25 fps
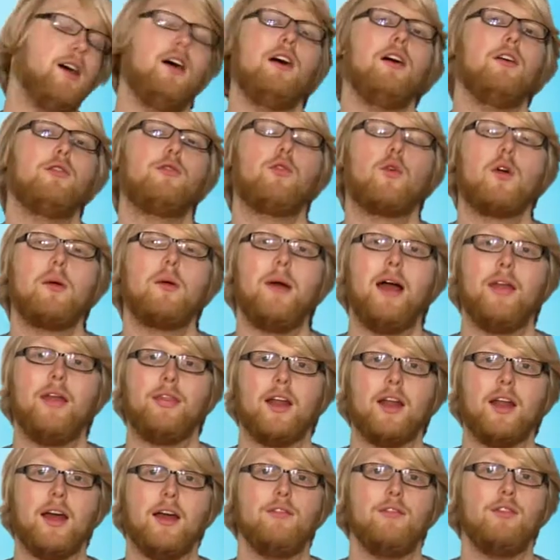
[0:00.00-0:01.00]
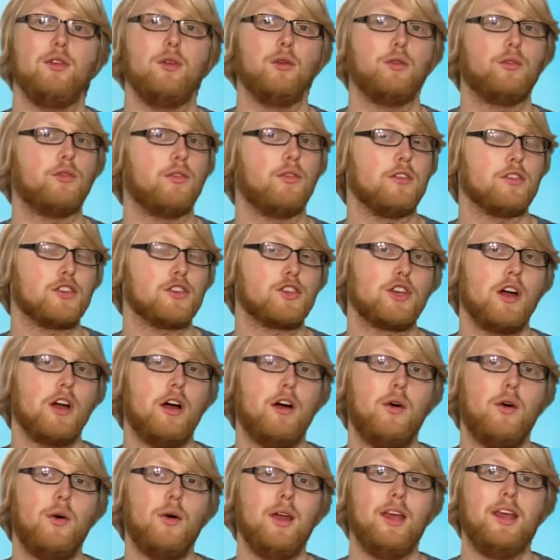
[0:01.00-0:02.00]
format that I've used for the
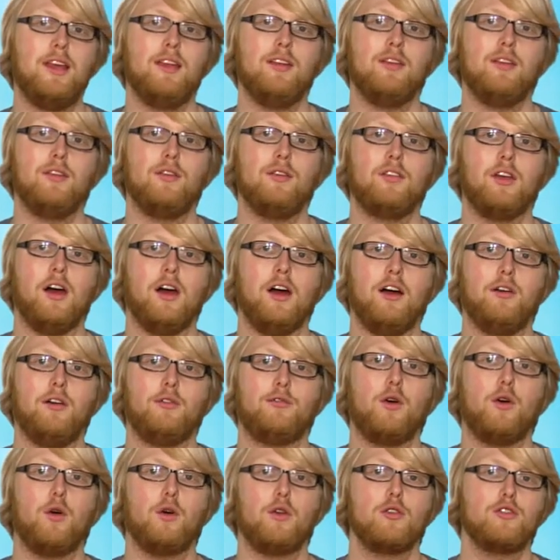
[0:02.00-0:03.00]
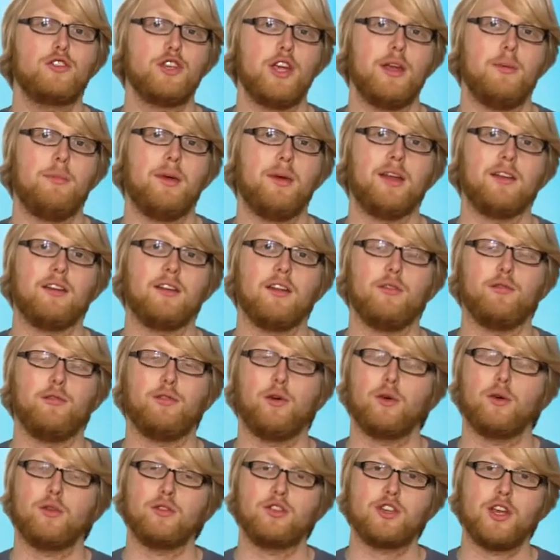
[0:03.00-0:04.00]
show is PhotoJPEG. Now,
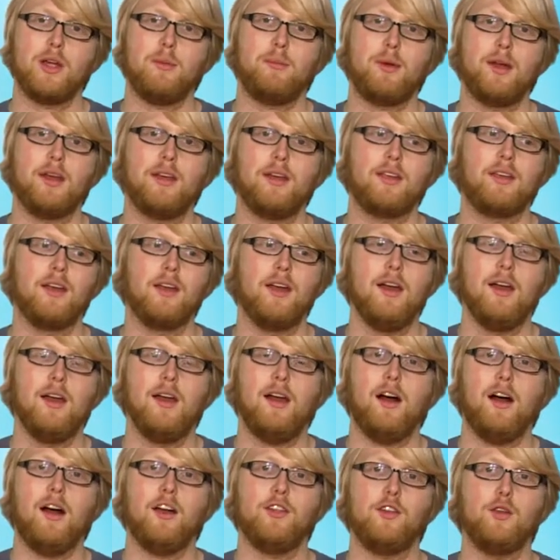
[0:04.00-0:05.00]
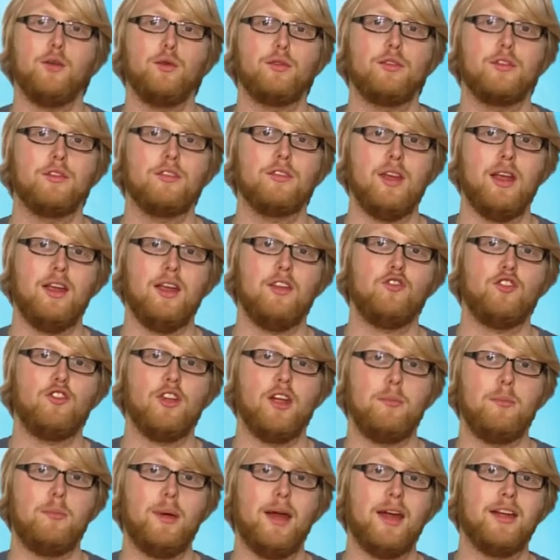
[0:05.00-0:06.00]
PhotoJPEG uses a
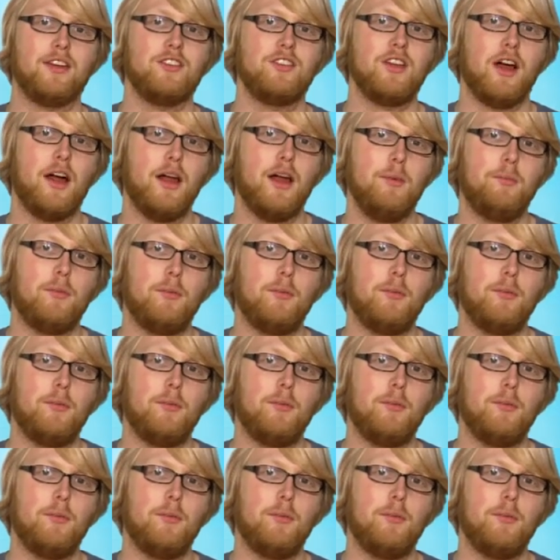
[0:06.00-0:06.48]
JPEG type